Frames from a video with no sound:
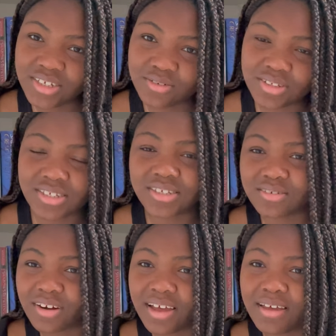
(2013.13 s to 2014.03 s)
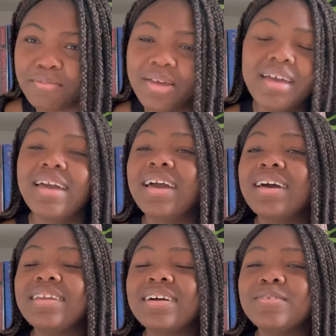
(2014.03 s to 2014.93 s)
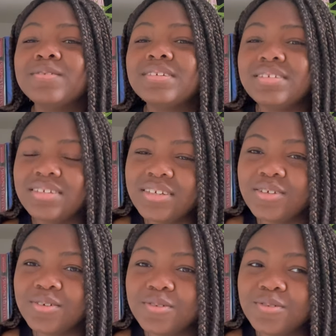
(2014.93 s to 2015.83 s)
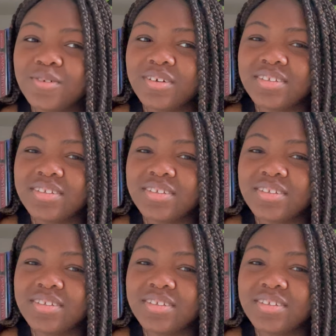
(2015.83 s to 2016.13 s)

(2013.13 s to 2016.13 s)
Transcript: Go subscribe, and I will see you